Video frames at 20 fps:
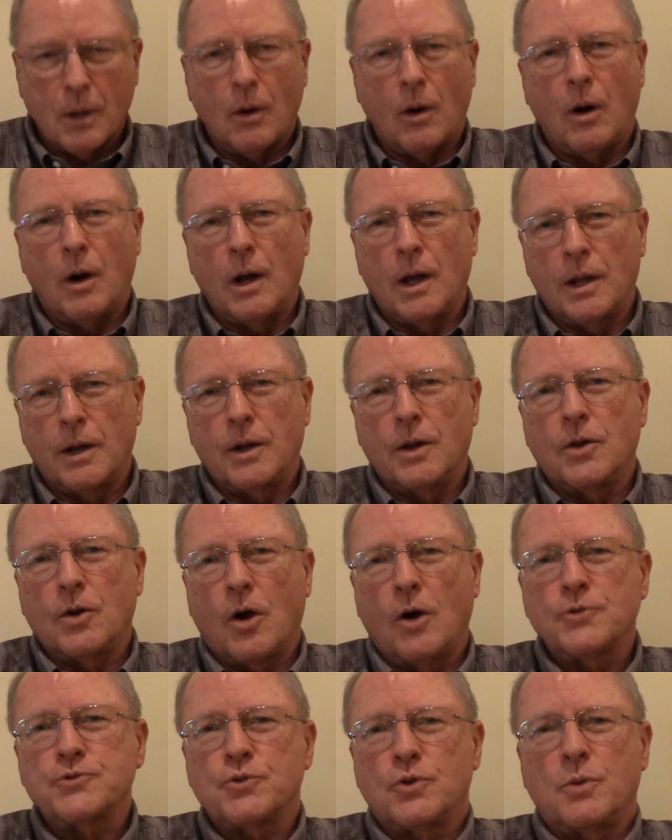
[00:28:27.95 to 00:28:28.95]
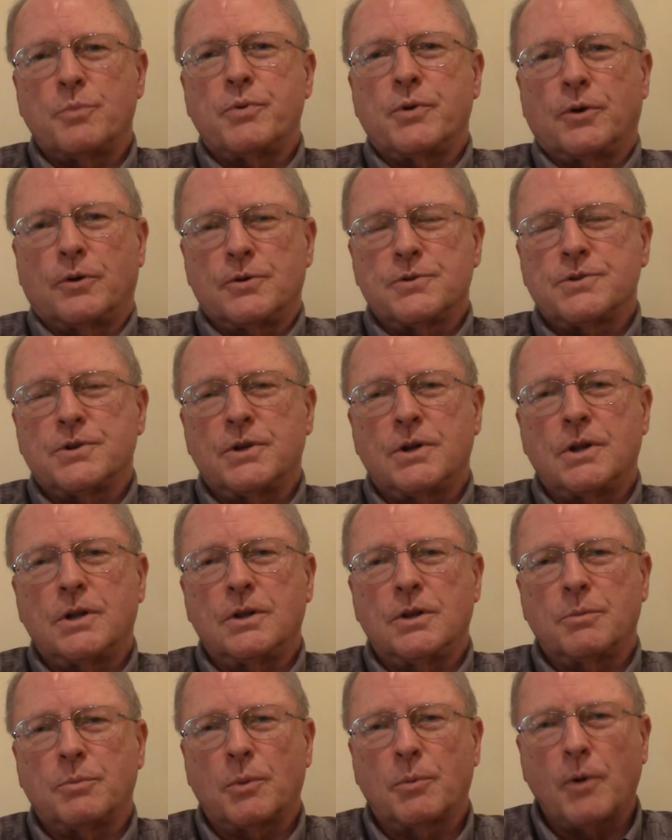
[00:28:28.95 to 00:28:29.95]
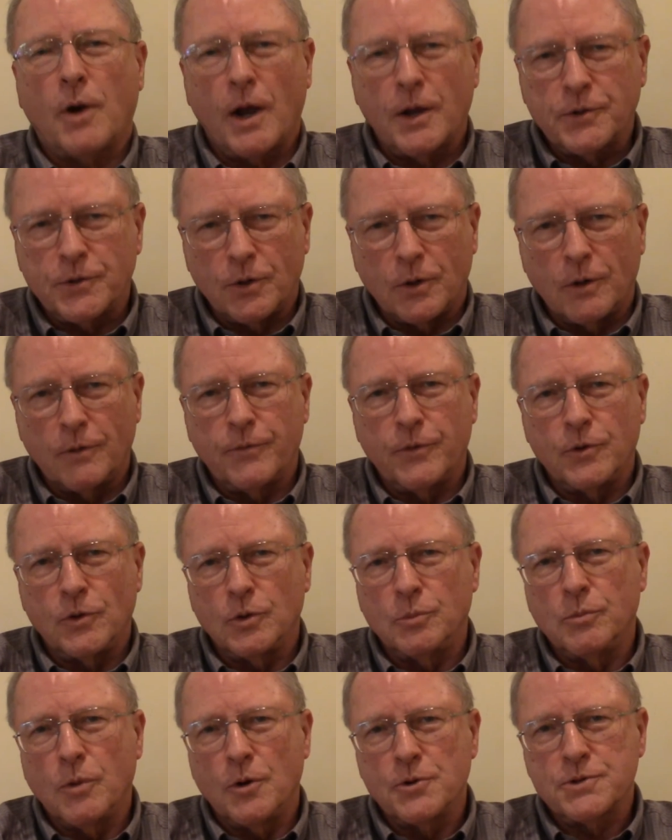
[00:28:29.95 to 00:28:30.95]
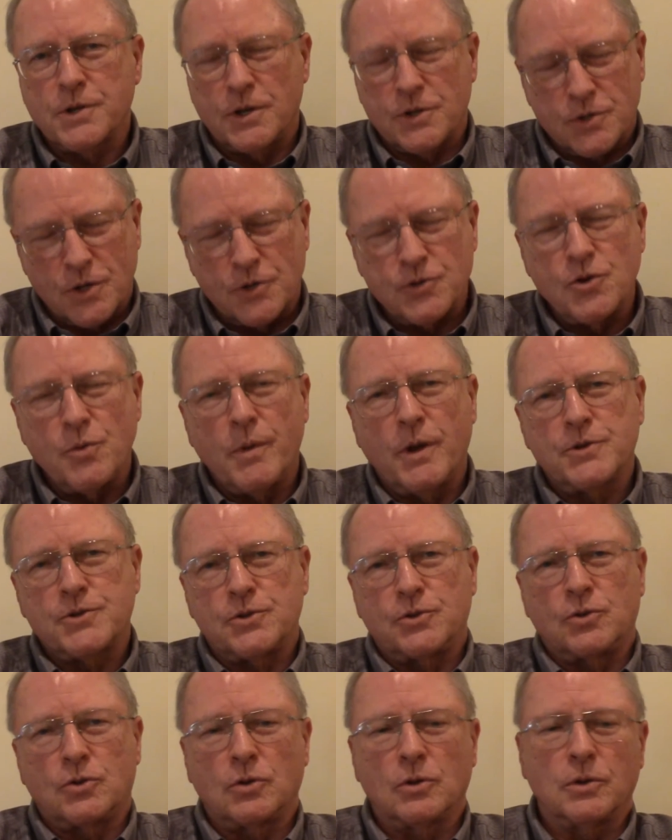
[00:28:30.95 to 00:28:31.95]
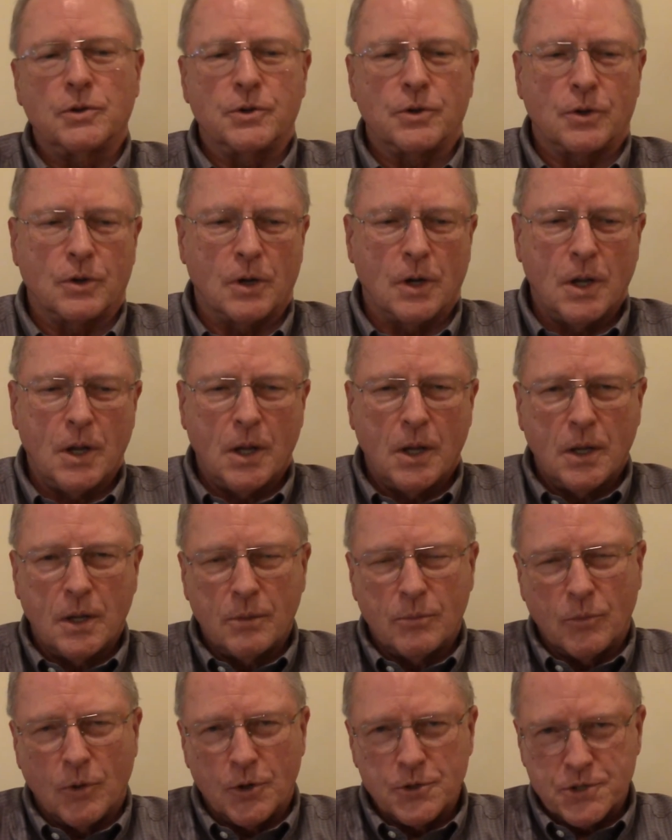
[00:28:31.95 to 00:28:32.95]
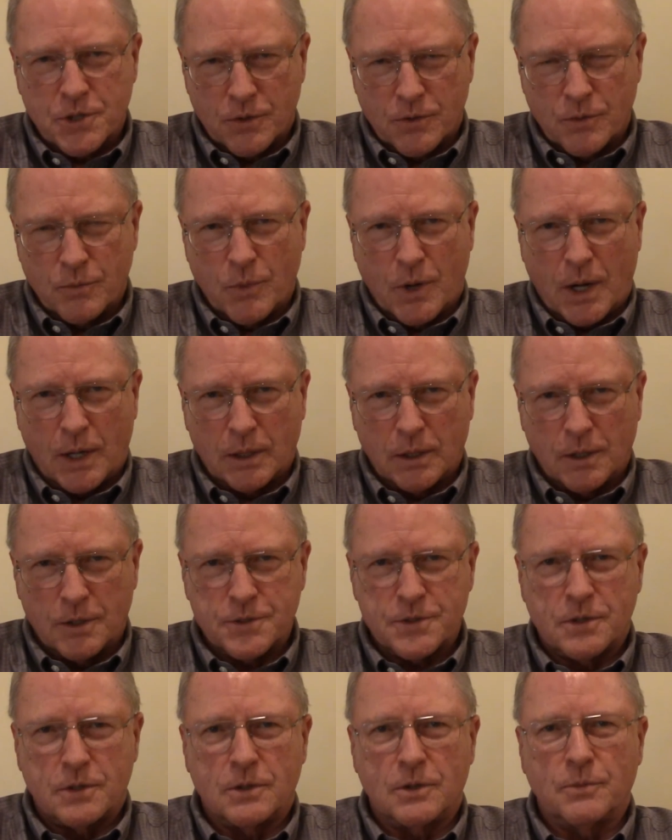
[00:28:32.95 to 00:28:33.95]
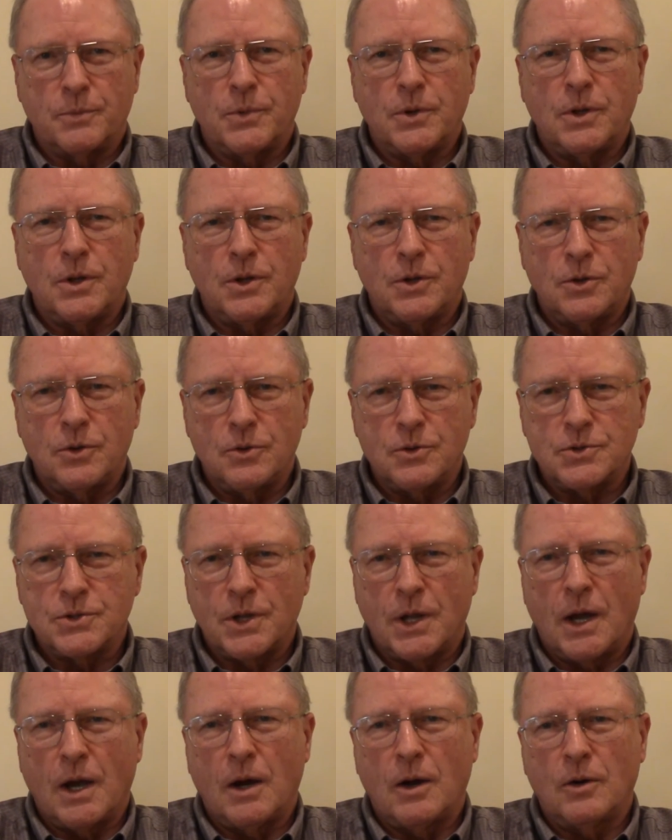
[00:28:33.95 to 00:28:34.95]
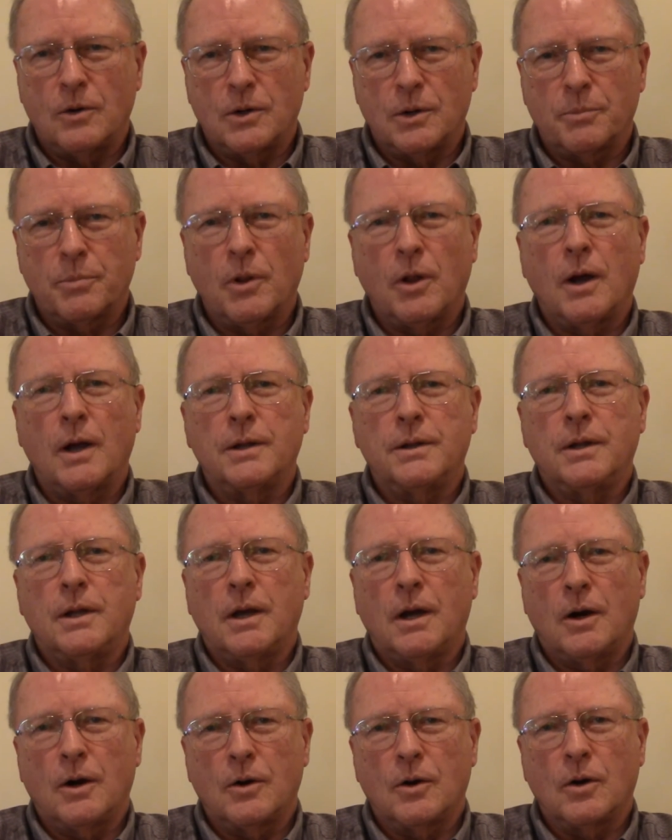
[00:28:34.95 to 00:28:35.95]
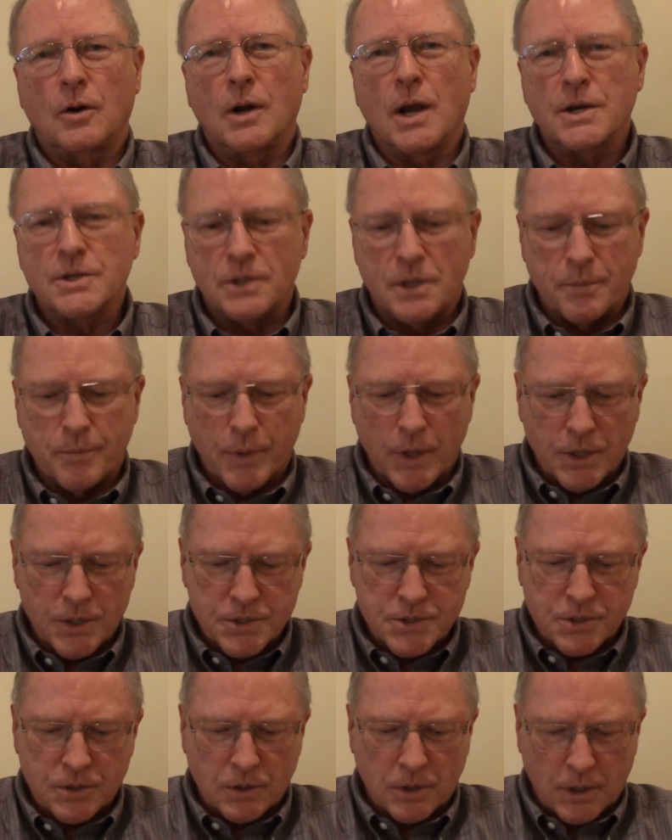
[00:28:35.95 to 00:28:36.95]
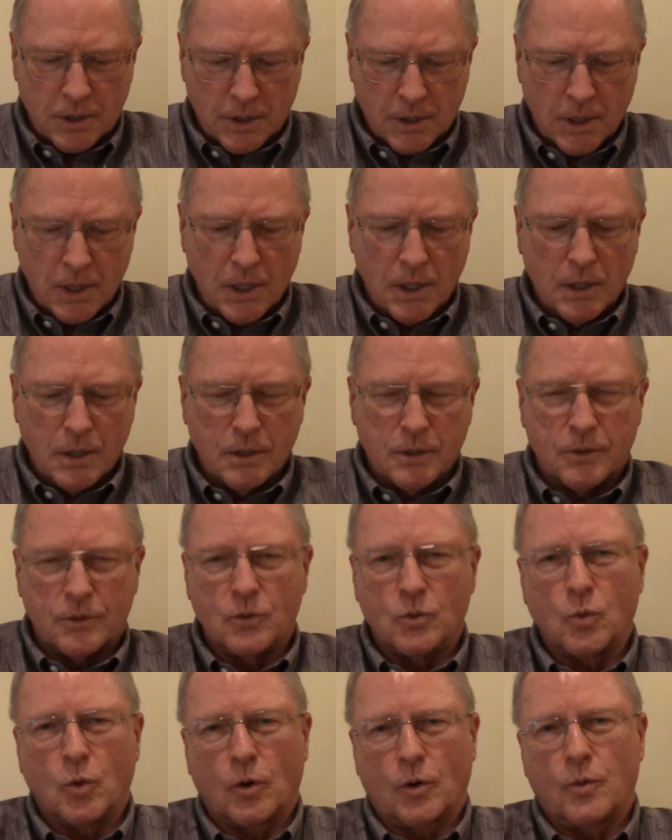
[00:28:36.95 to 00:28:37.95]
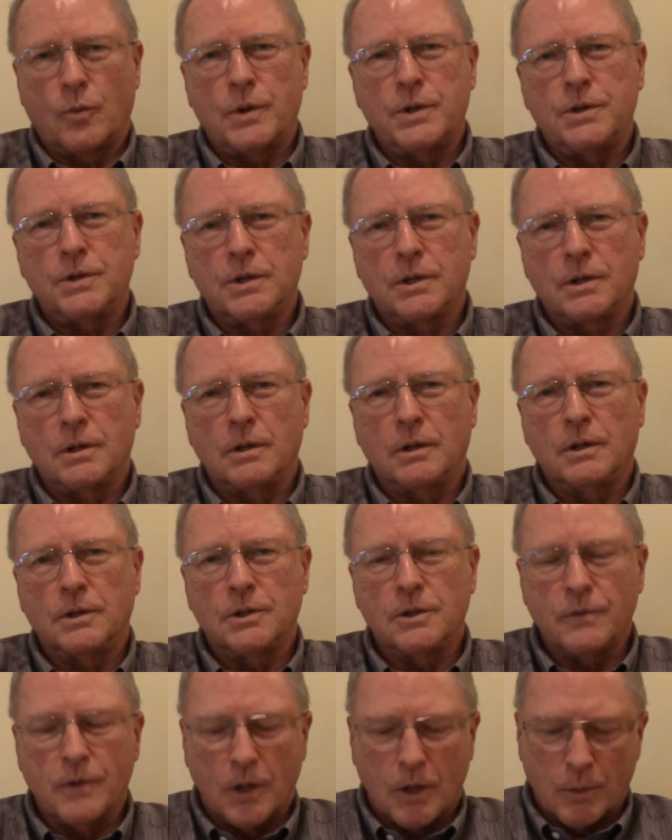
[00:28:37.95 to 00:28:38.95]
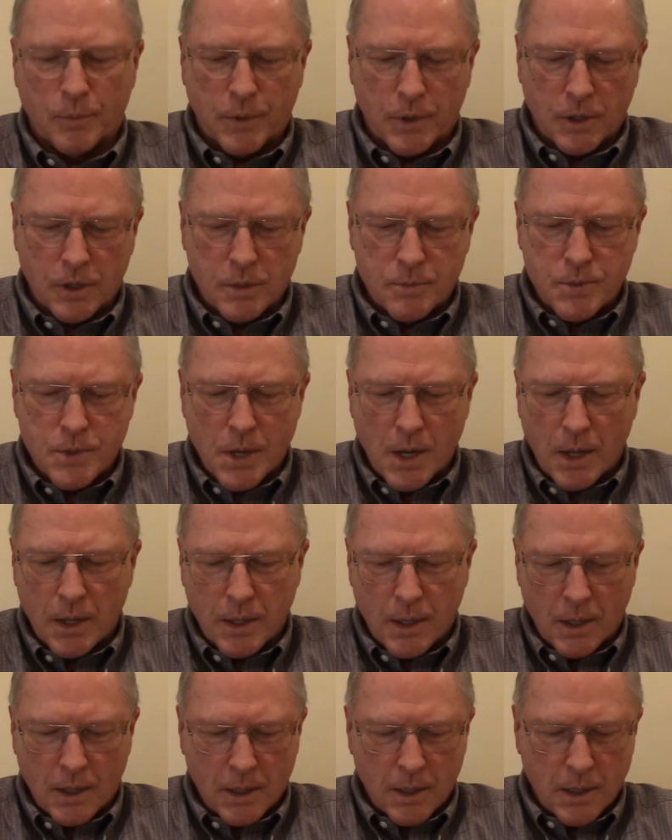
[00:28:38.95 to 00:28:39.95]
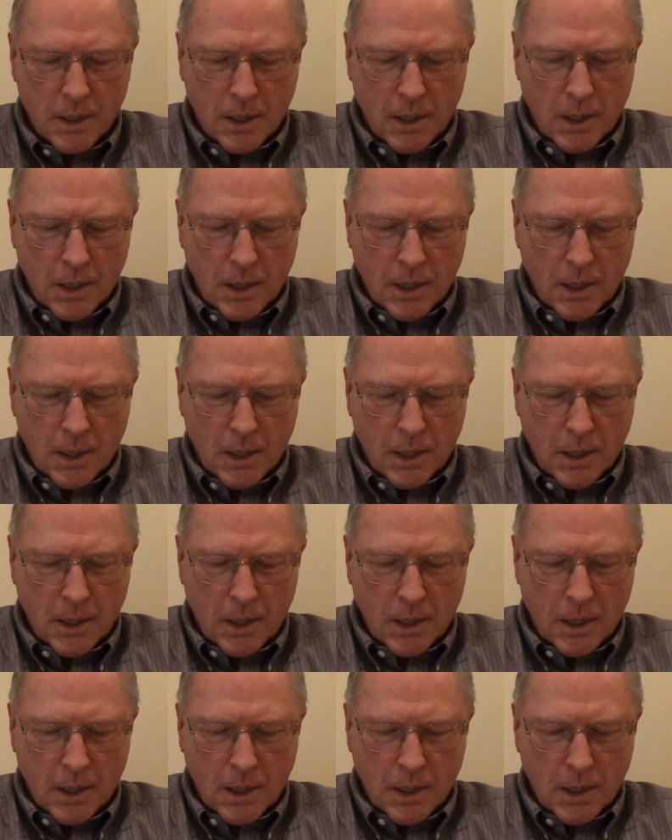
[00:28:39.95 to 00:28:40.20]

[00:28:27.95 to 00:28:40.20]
and it also appears that in the proprietary field, as you mentioned earlier, most of the models that are being used now and applied now are actually based on the work we did on developing EPA Net.